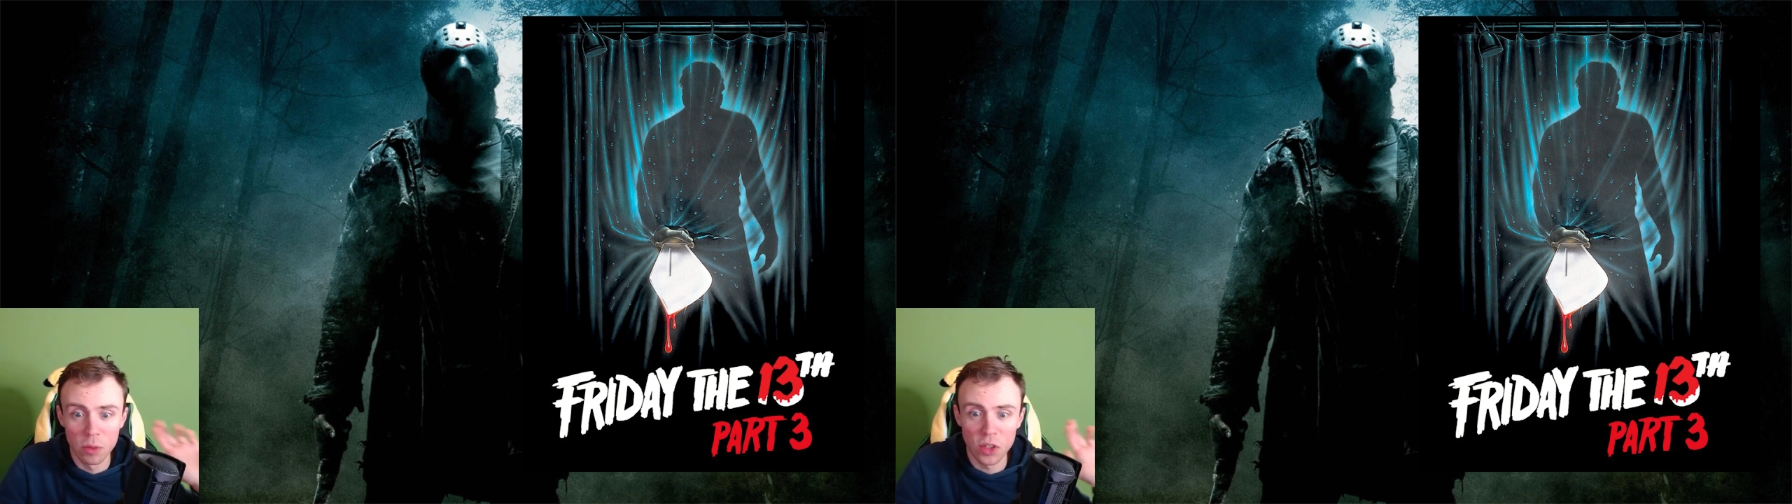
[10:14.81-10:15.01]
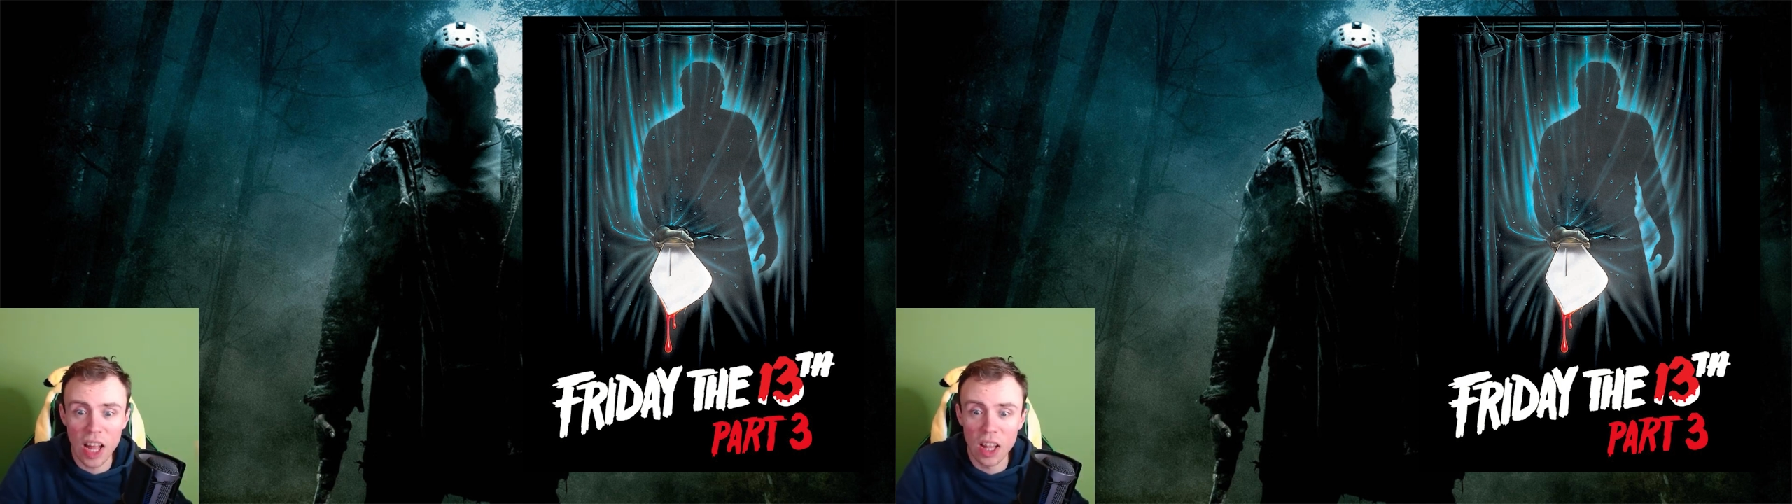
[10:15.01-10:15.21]

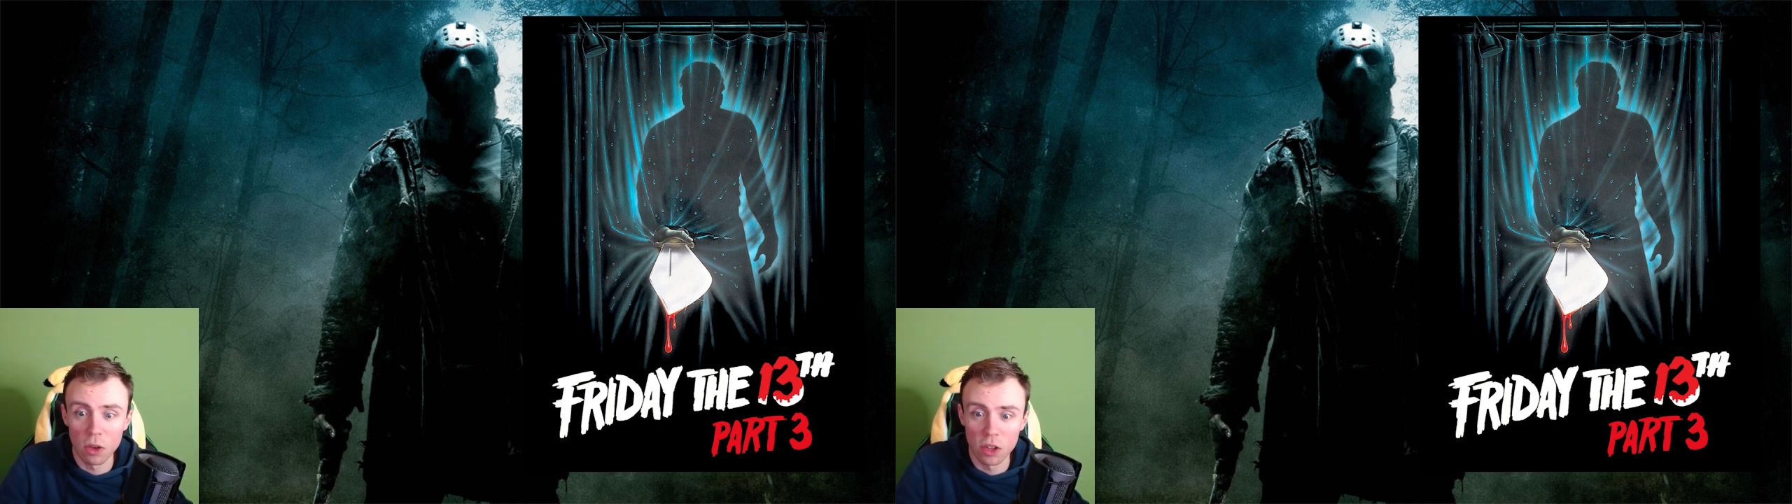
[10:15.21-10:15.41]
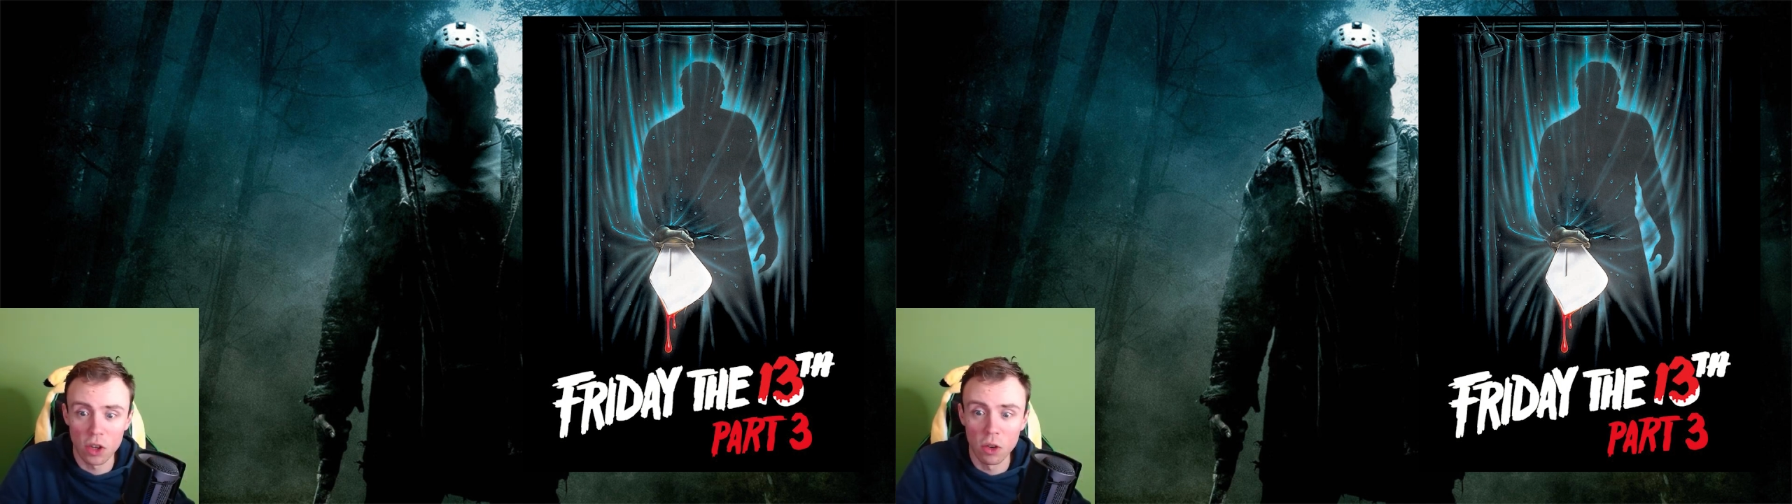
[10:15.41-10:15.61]
stand
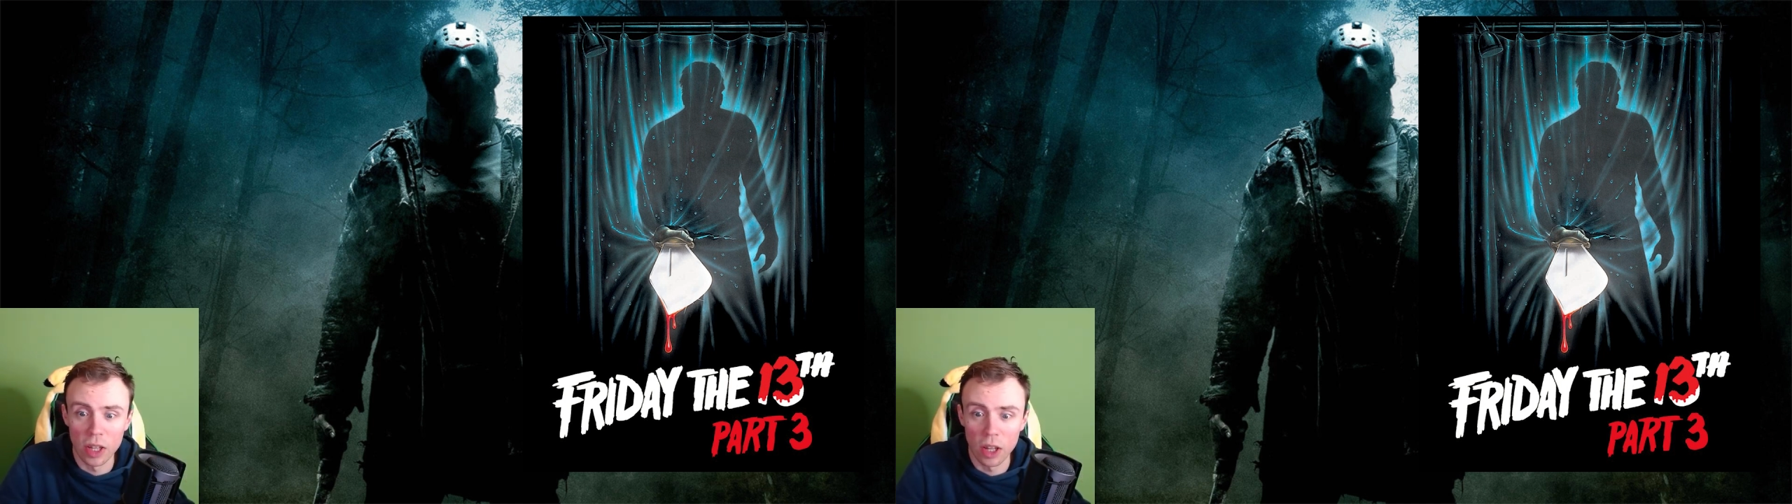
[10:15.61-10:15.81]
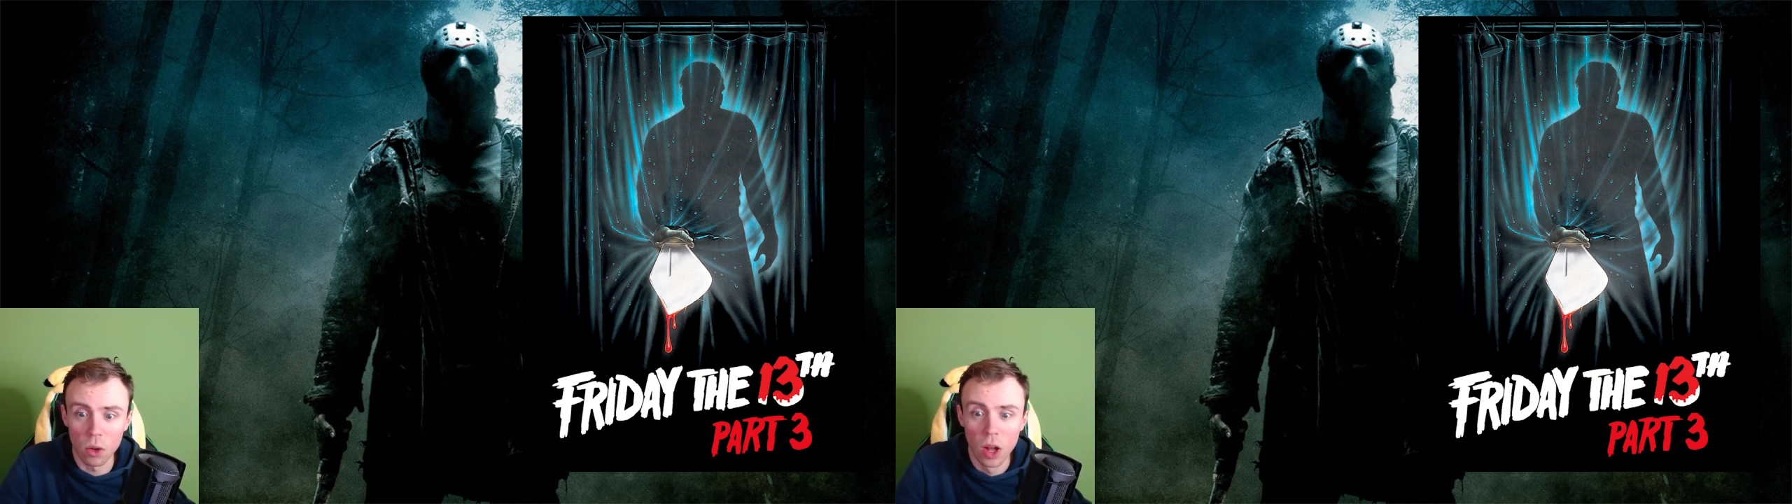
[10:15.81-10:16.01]
out on its own a
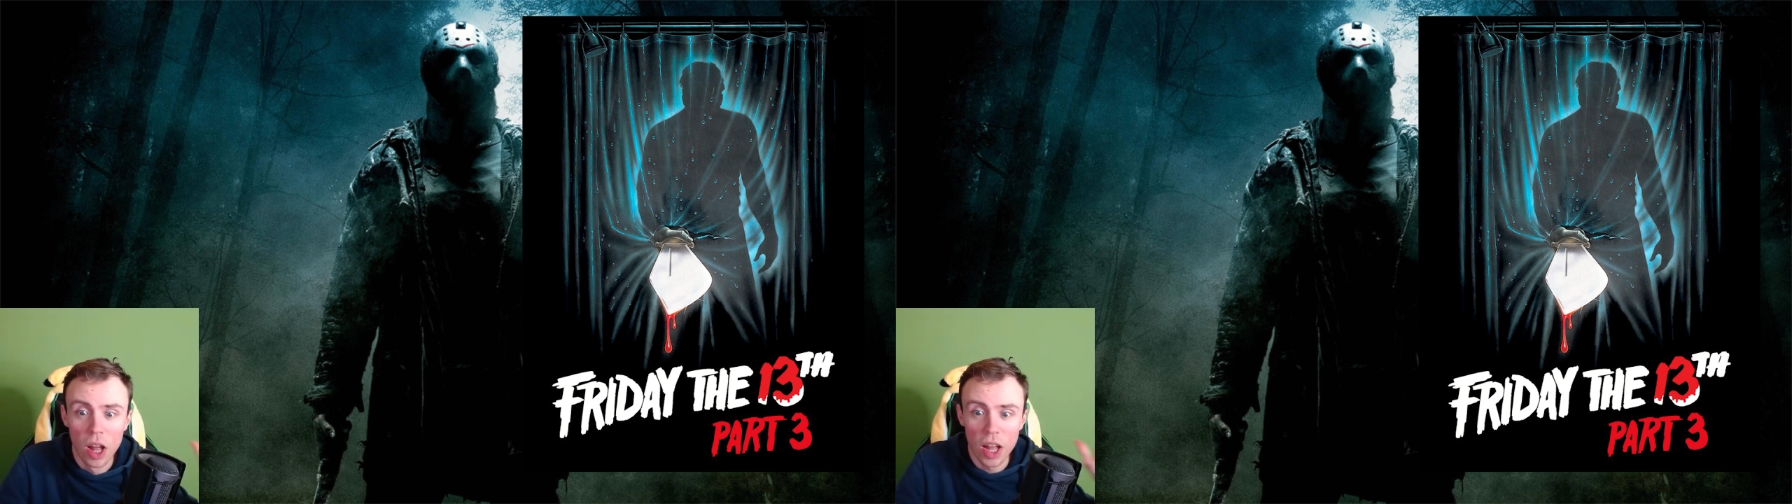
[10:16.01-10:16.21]
little.